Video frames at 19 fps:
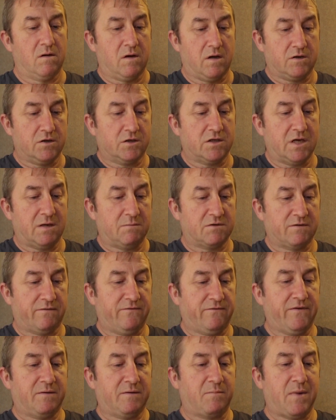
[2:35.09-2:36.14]
Just seems to
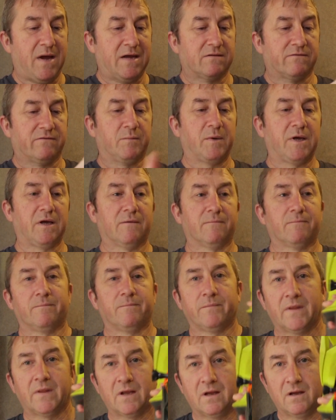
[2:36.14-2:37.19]
fit better for me.
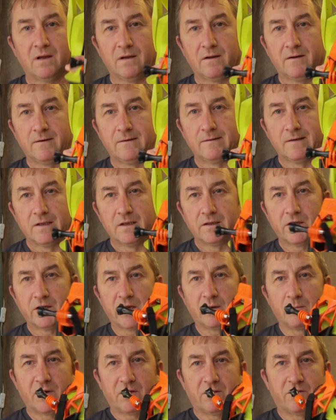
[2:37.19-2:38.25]
Now
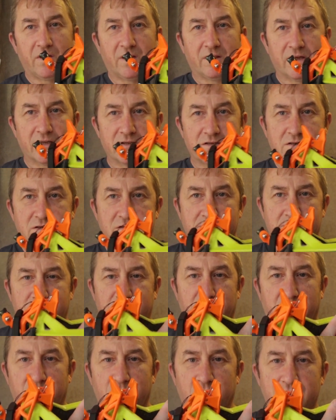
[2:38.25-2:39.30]
you might think that's
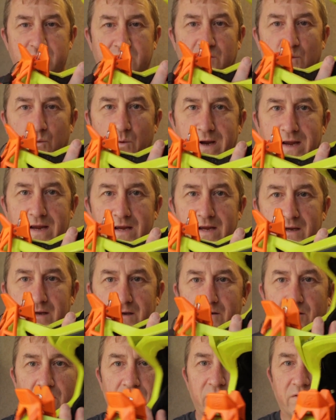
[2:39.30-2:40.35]
pretty much in the way
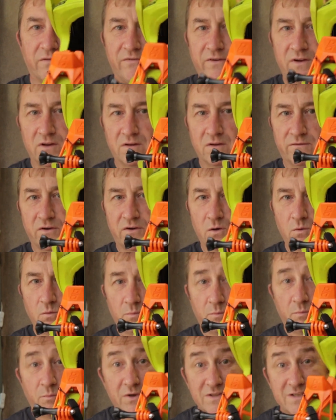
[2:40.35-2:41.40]
of your field of view,
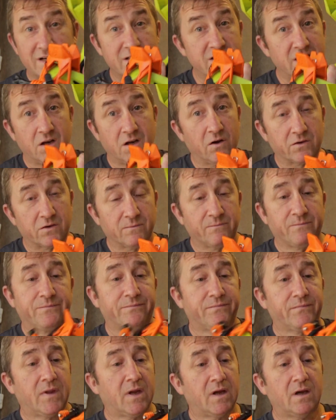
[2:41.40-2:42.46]
but it's actually not.
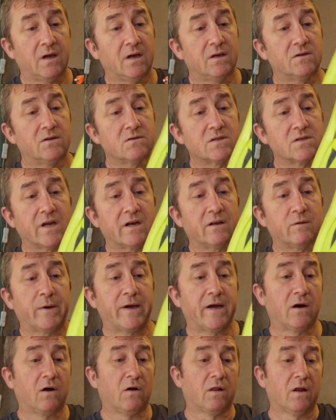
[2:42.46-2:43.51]
It doesn't get in the
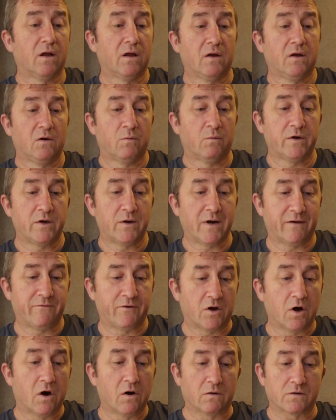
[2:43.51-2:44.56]
way at all. When you have your
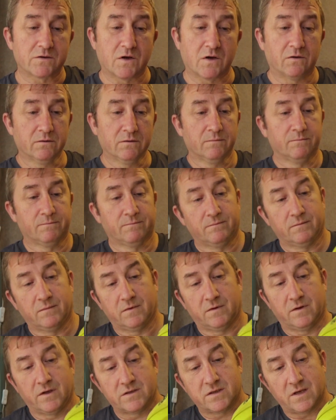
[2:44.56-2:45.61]
goggles on,
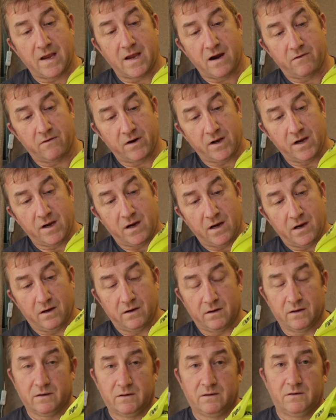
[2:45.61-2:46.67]
this area here
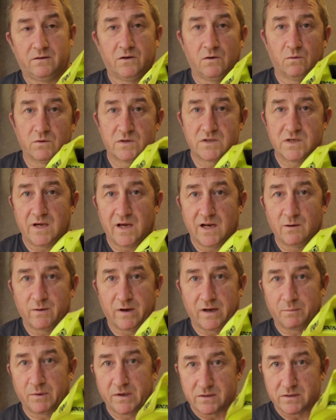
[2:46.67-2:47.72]
you don't see
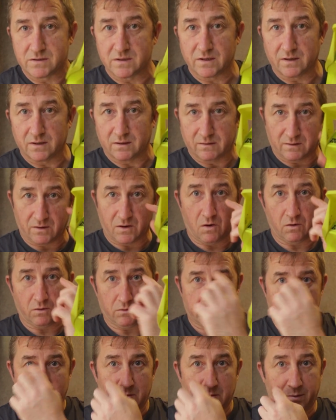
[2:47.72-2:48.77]
anyway, because the
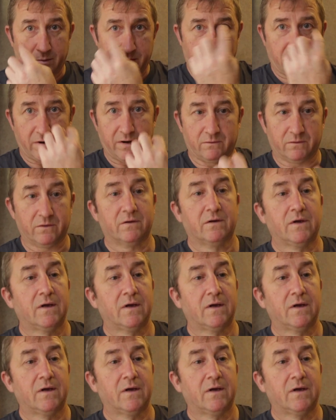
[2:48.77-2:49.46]
goggles come up and around.